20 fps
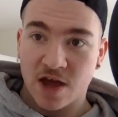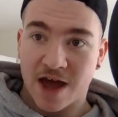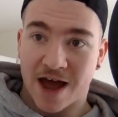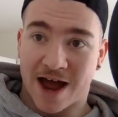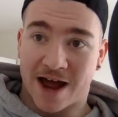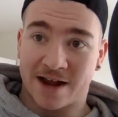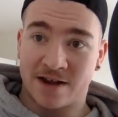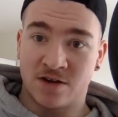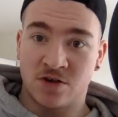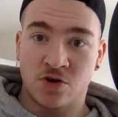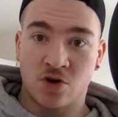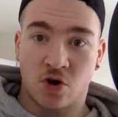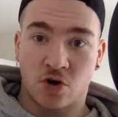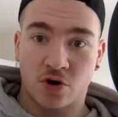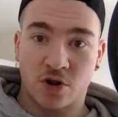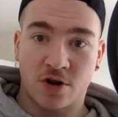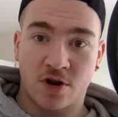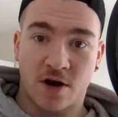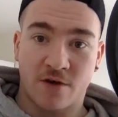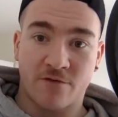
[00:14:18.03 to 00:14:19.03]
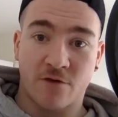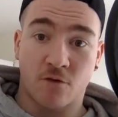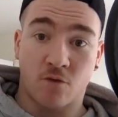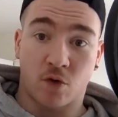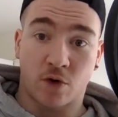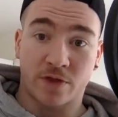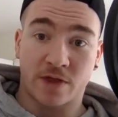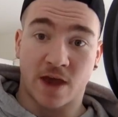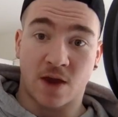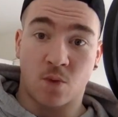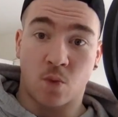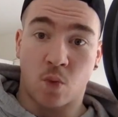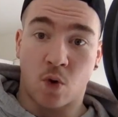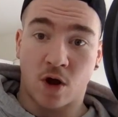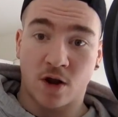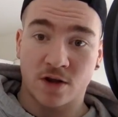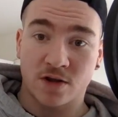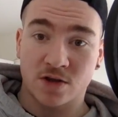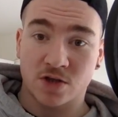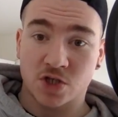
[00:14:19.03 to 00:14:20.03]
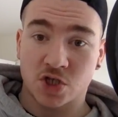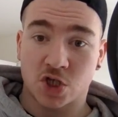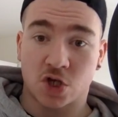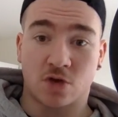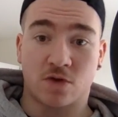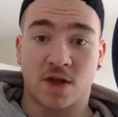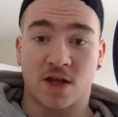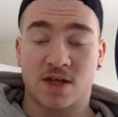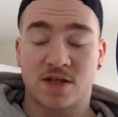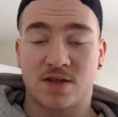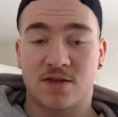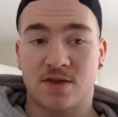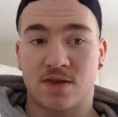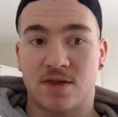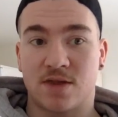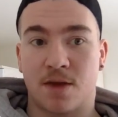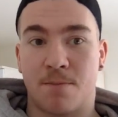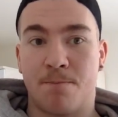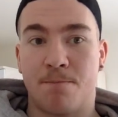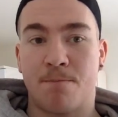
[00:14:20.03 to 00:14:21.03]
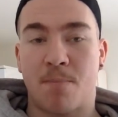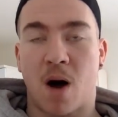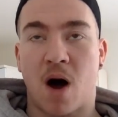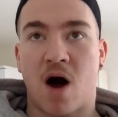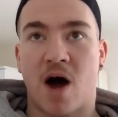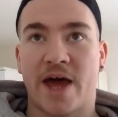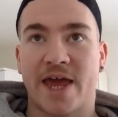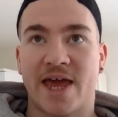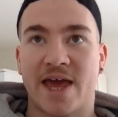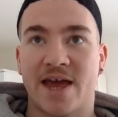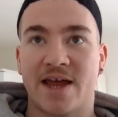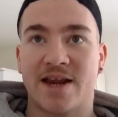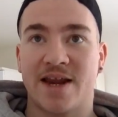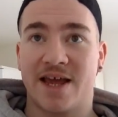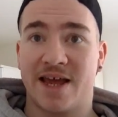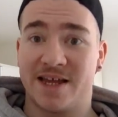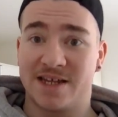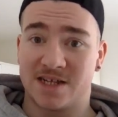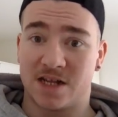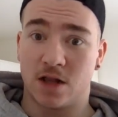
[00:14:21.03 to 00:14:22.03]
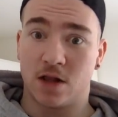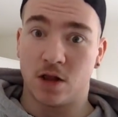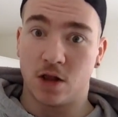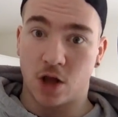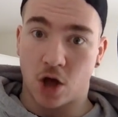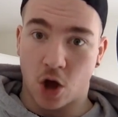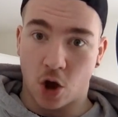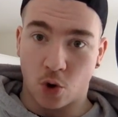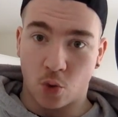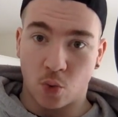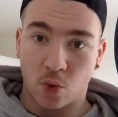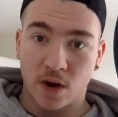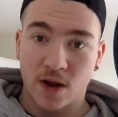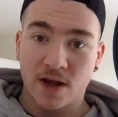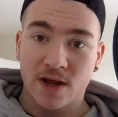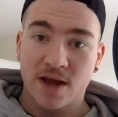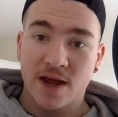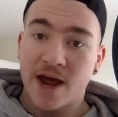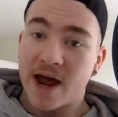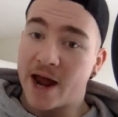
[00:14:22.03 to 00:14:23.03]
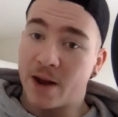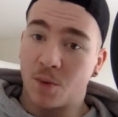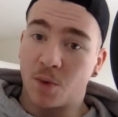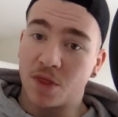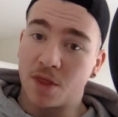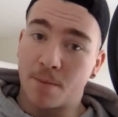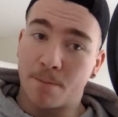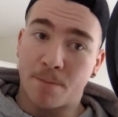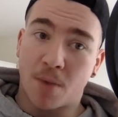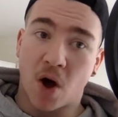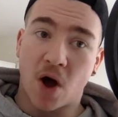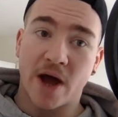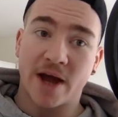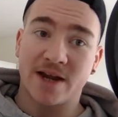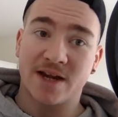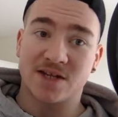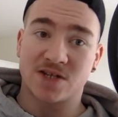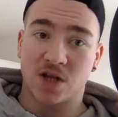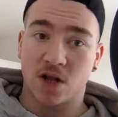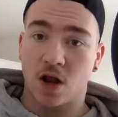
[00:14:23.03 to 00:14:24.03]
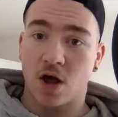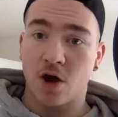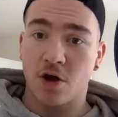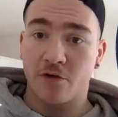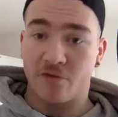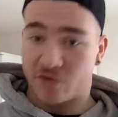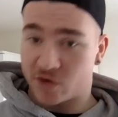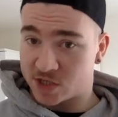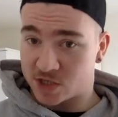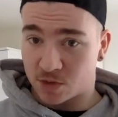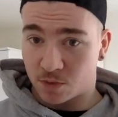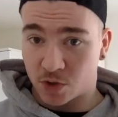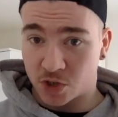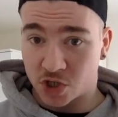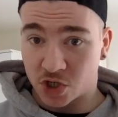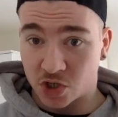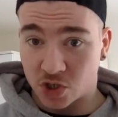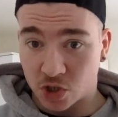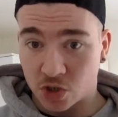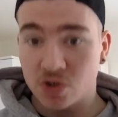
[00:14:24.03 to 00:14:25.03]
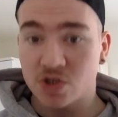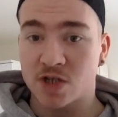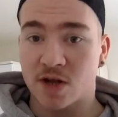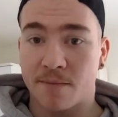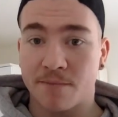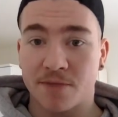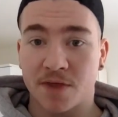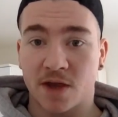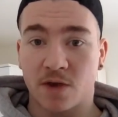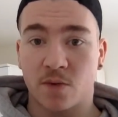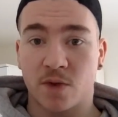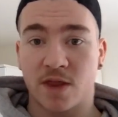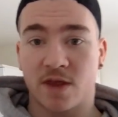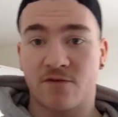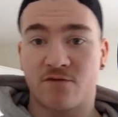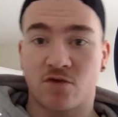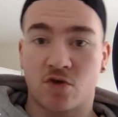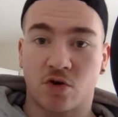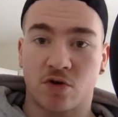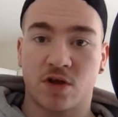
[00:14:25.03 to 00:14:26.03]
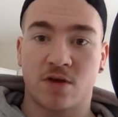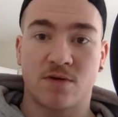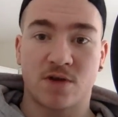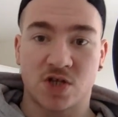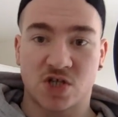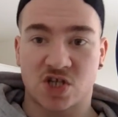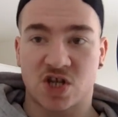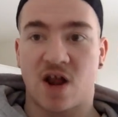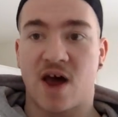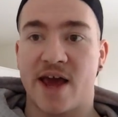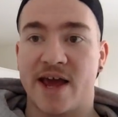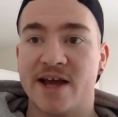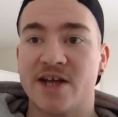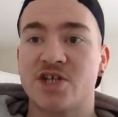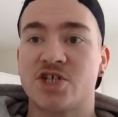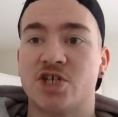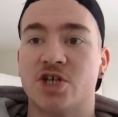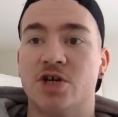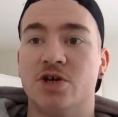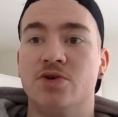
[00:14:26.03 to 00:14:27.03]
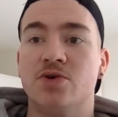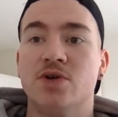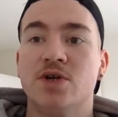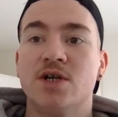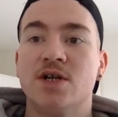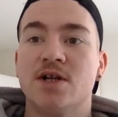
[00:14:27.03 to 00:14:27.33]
and not enough of what they want, so that the buy-in is low. And when the buy-in is low for someone to do something, when they've got a slight issue,